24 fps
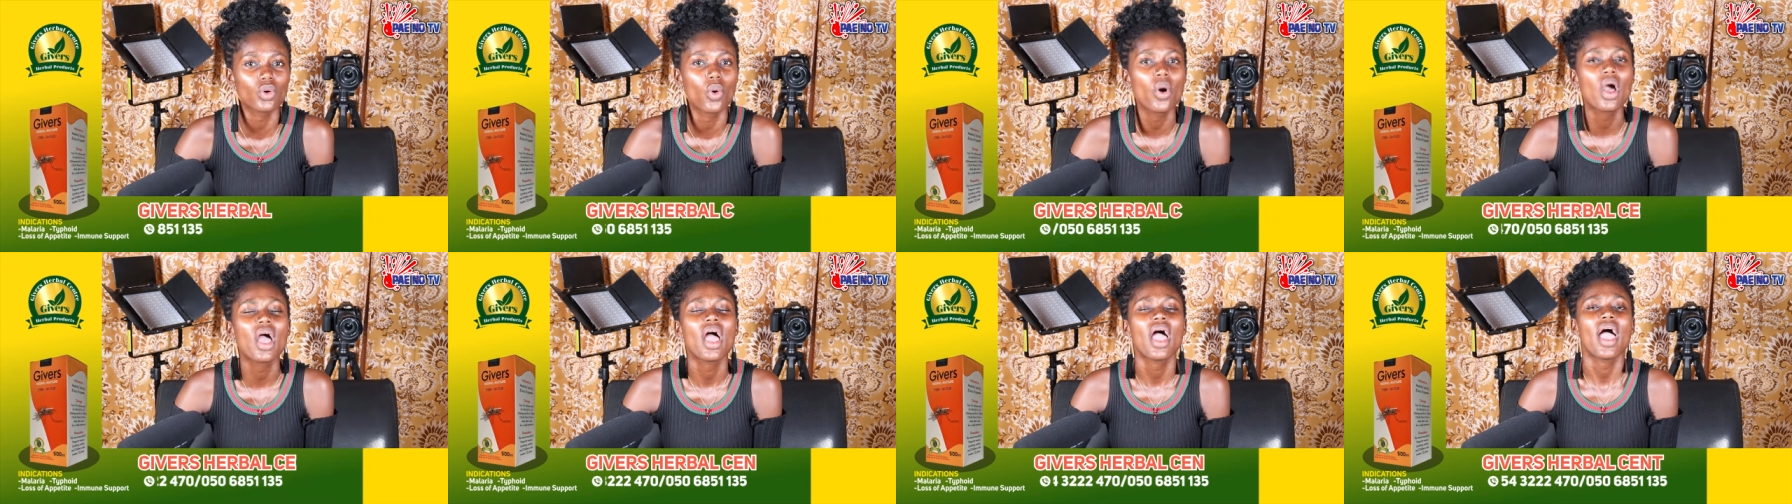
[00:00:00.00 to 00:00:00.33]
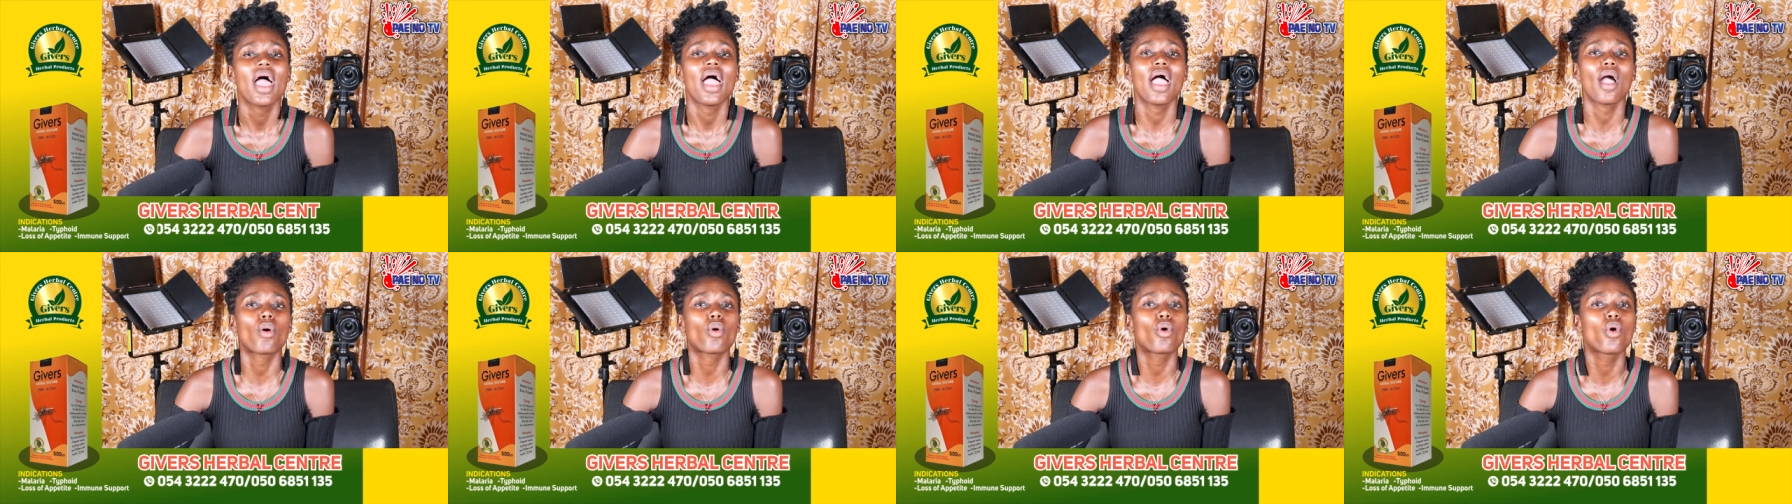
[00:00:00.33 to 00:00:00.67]
No,
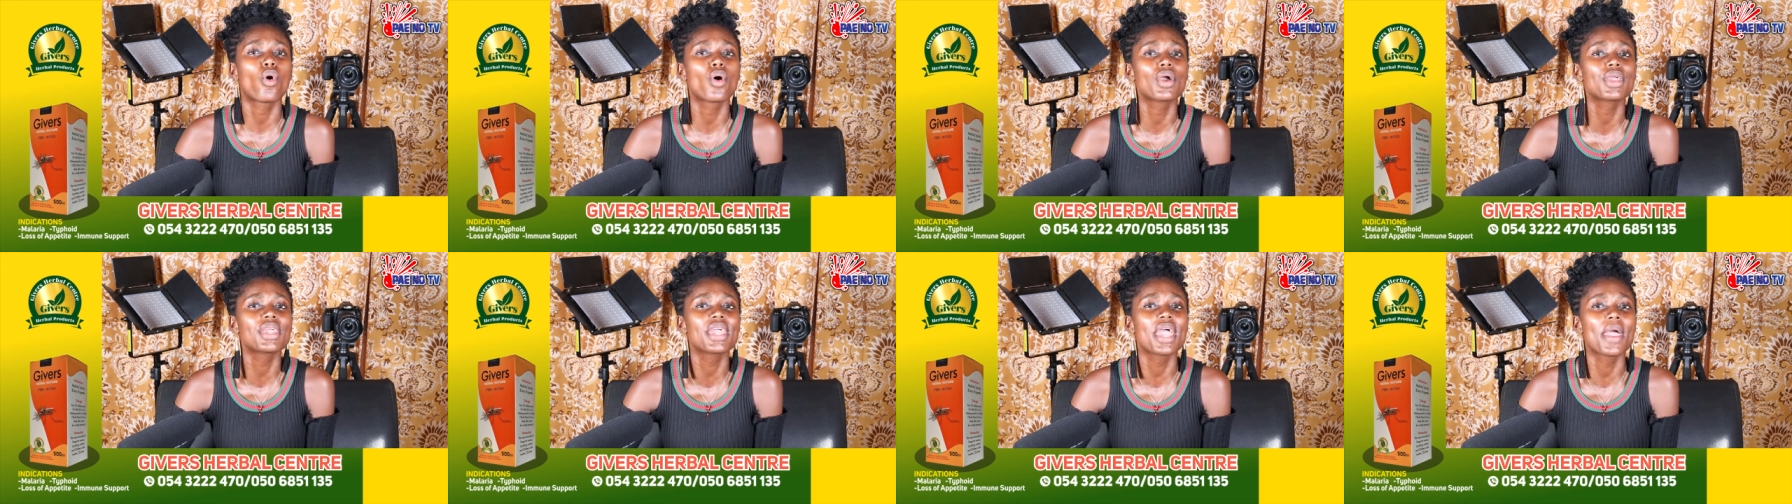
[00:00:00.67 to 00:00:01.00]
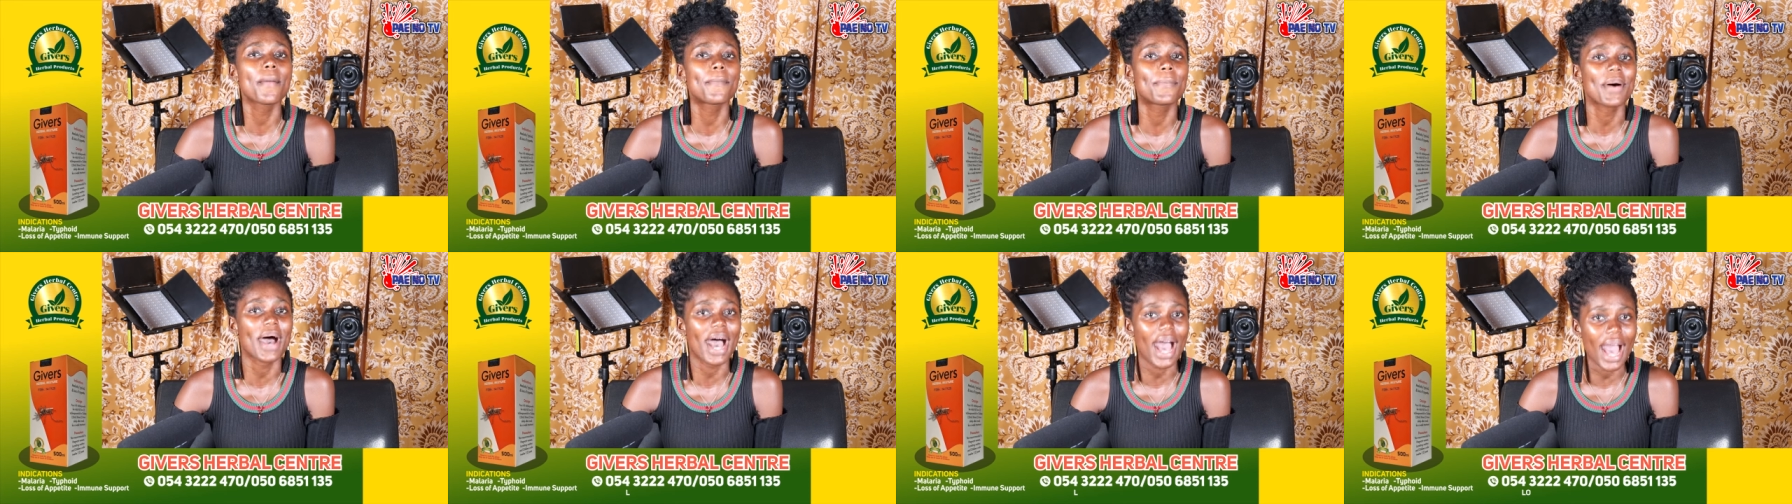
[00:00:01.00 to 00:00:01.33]
and call
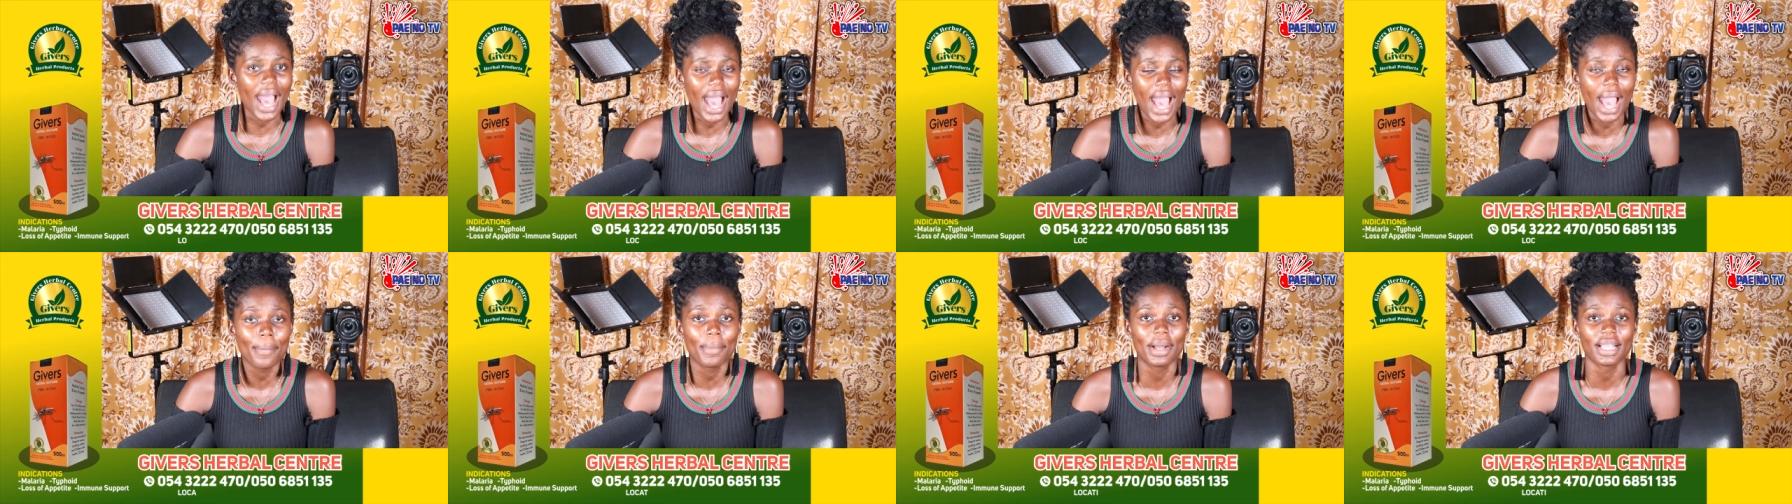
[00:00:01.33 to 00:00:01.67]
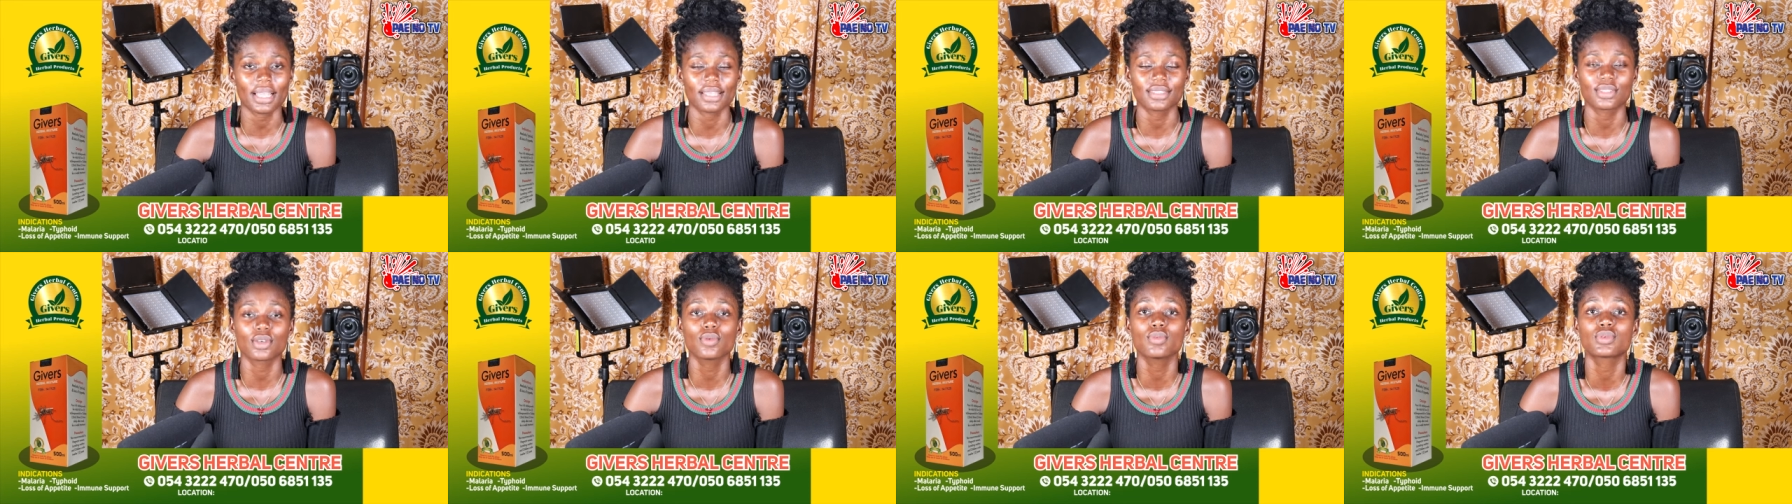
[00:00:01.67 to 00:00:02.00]
ye pa,
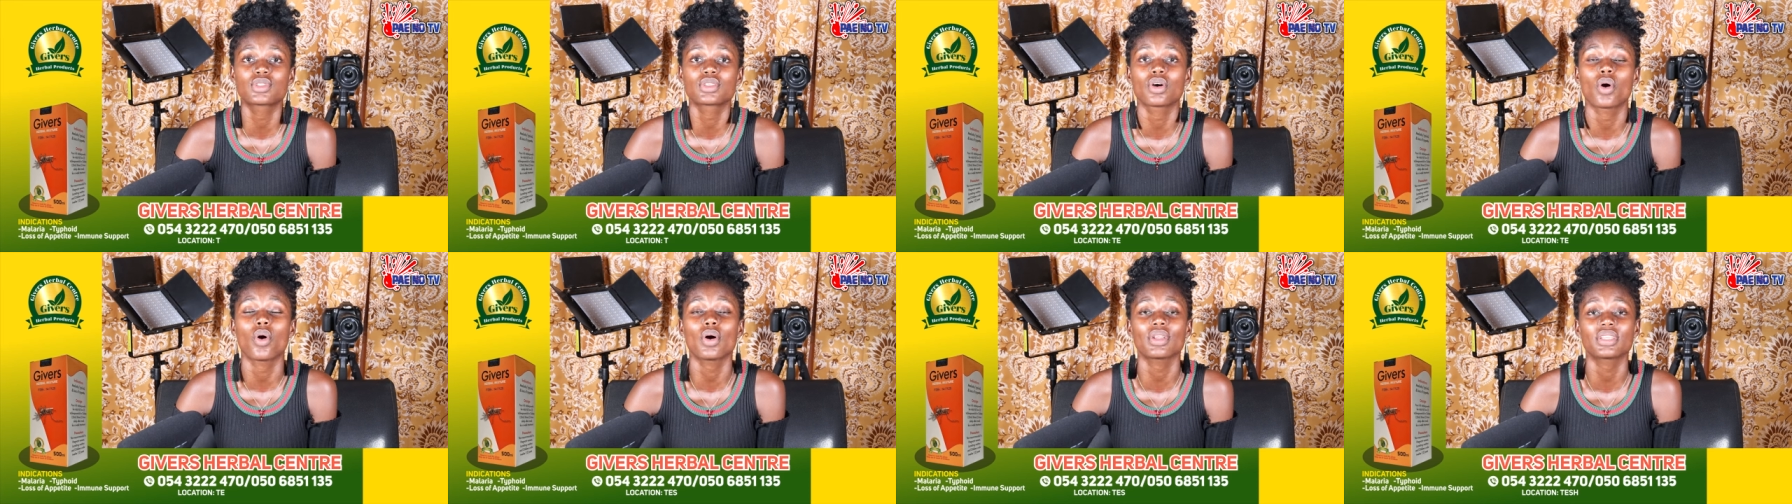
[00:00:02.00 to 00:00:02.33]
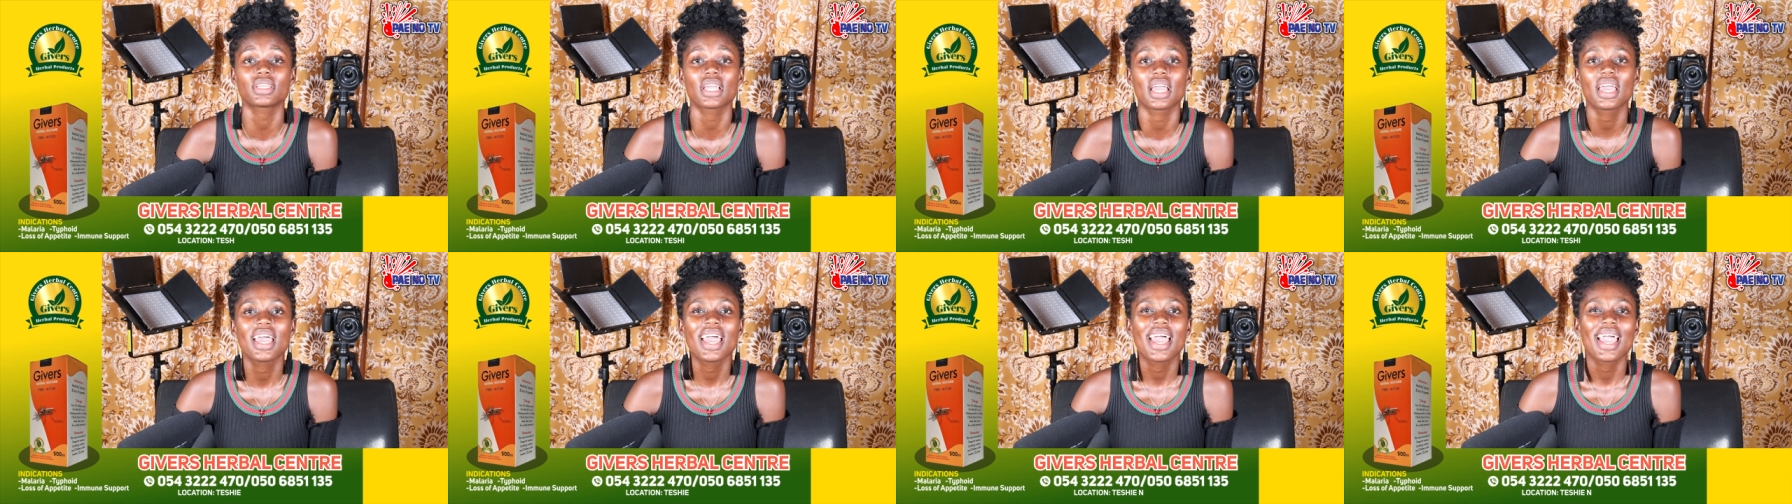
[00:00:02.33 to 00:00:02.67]
my zoom so hot
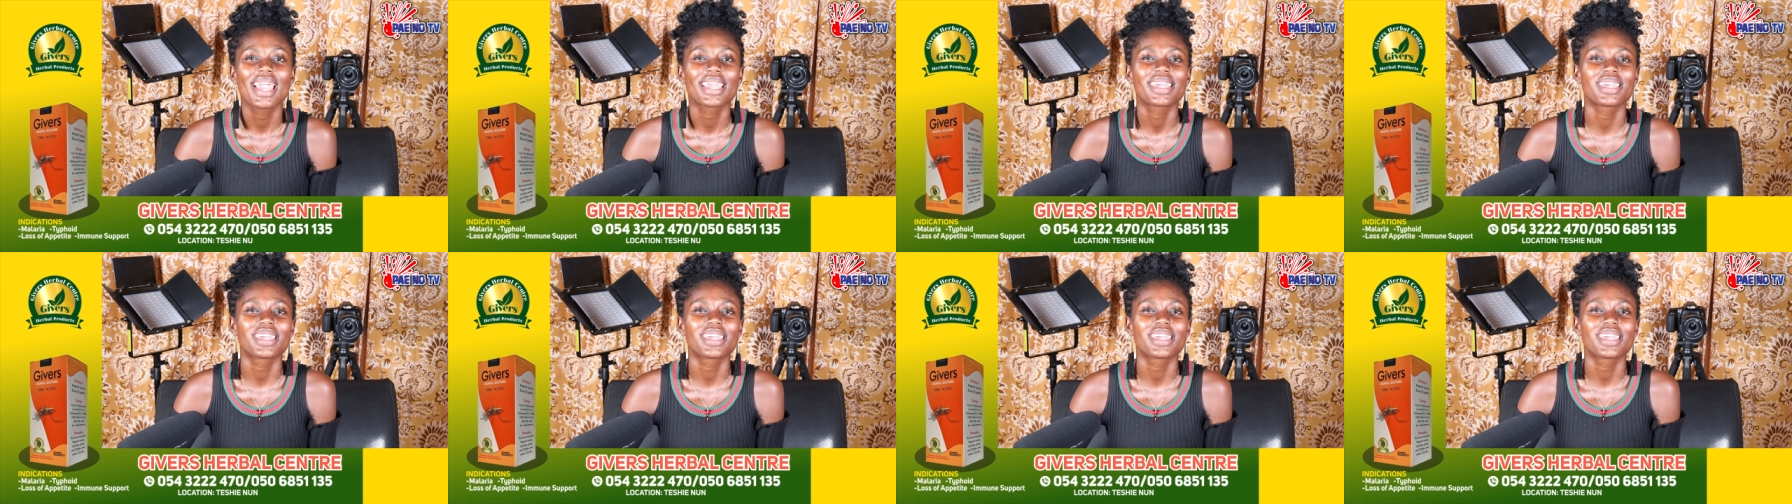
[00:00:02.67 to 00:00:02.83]
here.